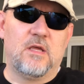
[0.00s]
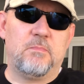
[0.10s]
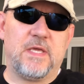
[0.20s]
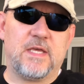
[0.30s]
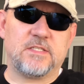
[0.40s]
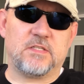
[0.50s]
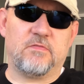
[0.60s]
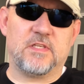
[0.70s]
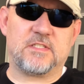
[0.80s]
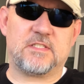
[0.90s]
because
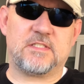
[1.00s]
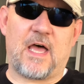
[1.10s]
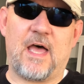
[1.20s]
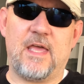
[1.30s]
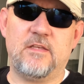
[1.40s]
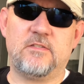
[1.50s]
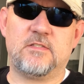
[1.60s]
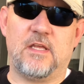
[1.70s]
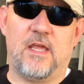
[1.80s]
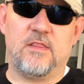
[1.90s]
of the
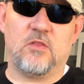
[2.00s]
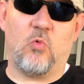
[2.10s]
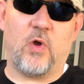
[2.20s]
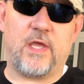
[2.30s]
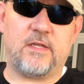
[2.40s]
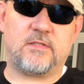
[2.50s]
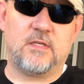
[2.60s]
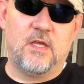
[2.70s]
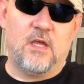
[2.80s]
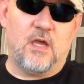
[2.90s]
size and the weight
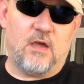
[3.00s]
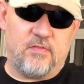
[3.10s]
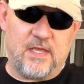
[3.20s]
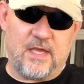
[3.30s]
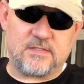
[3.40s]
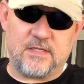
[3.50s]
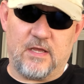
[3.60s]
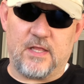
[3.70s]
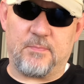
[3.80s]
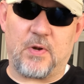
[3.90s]
of the
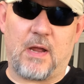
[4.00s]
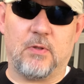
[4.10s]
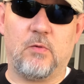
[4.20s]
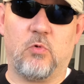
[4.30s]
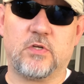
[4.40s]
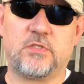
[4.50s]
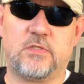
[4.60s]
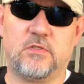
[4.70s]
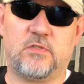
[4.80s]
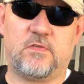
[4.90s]
XL. It probably
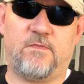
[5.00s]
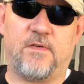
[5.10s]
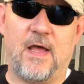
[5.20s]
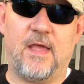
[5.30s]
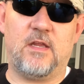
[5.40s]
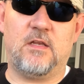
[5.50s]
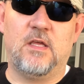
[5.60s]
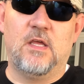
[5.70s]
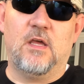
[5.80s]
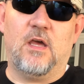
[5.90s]
works fine,
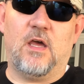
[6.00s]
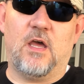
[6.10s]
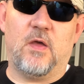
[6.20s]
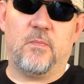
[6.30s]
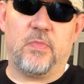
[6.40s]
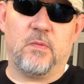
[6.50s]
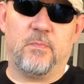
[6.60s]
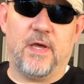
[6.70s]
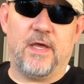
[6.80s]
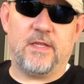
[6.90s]

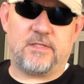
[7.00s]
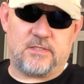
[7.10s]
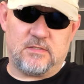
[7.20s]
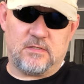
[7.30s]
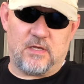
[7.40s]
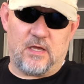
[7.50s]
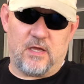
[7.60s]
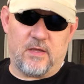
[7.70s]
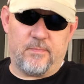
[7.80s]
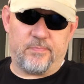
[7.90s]
but
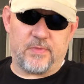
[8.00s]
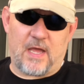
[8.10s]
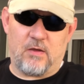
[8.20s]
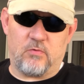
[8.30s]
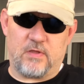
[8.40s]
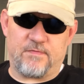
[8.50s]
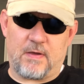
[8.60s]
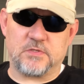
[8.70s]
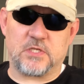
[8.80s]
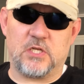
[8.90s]
if I
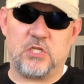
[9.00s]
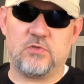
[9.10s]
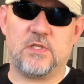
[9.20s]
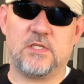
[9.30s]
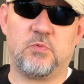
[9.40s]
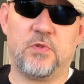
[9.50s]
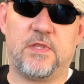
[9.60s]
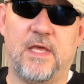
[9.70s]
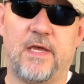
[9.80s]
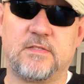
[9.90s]
was going to use this with
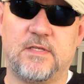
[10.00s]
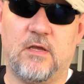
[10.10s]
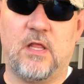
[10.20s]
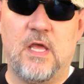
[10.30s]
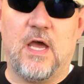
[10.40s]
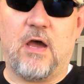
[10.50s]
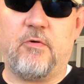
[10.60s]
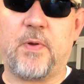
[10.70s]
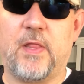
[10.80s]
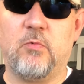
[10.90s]
the XL, I
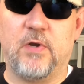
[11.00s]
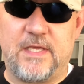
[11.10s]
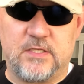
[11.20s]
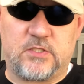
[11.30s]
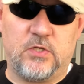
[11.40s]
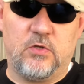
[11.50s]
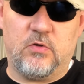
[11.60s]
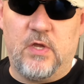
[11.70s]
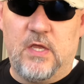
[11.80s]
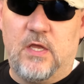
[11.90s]
would probably want to get
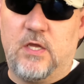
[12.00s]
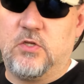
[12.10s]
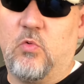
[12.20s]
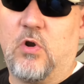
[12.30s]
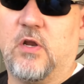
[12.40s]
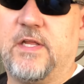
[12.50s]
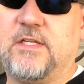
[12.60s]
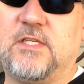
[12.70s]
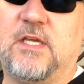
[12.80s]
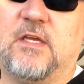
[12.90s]
two and do one on
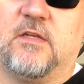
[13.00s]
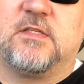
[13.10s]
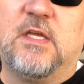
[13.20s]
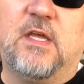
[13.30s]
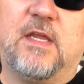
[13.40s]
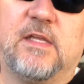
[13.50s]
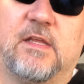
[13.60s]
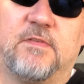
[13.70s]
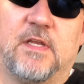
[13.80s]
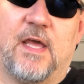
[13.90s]
each end and
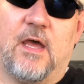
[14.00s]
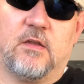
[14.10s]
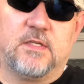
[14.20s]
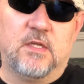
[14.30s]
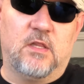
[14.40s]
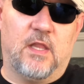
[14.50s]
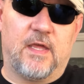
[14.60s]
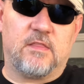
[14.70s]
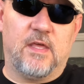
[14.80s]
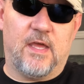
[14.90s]
lift it out
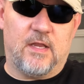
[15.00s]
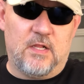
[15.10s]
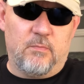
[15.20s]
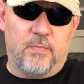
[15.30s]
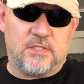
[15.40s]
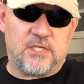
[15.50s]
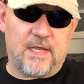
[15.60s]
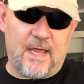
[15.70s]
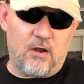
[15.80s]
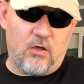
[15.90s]
like that. But
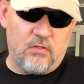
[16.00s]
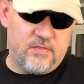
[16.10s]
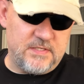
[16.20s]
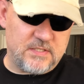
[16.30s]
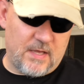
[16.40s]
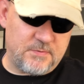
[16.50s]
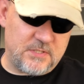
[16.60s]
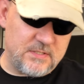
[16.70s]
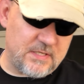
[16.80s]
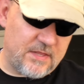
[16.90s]
check out all of these
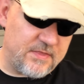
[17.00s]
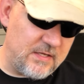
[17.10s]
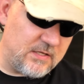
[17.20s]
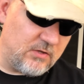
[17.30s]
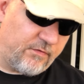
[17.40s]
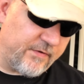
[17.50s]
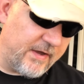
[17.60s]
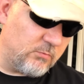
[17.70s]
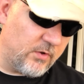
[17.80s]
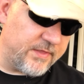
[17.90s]
options. I think you'll
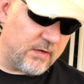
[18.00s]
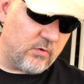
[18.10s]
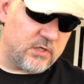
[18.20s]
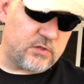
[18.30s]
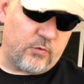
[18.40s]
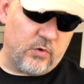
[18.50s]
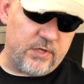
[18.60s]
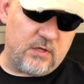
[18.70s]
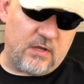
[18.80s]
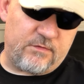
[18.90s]
find one that works for
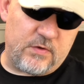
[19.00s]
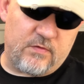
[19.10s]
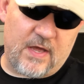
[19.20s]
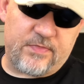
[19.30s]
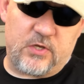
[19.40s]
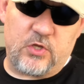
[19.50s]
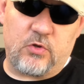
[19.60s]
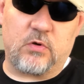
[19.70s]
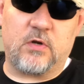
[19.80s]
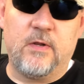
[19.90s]
you. If you've got the
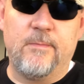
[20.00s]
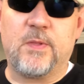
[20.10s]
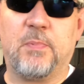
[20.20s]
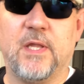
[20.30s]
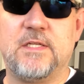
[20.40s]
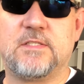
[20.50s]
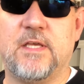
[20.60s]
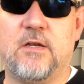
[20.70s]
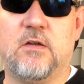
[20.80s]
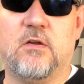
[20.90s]
newer plate
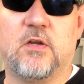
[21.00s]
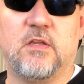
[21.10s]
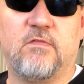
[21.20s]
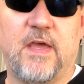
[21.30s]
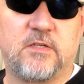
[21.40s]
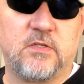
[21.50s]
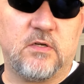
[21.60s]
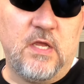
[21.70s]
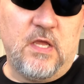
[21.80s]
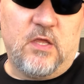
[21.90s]
setter or
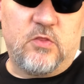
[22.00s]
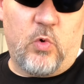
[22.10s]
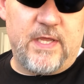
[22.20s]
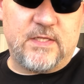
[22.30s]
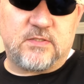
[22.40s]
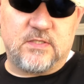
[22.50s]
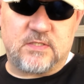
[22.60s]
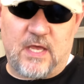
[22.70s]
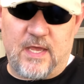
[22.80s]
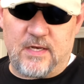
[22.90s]
convector, the way it's
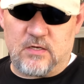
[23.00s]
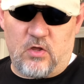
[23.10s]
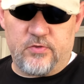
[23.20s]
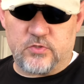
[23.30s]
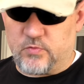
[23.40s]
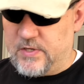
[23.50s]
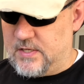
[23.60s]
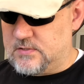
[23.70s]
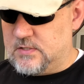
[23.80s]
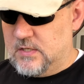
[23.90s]
designed and on those
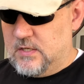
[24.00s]
rings,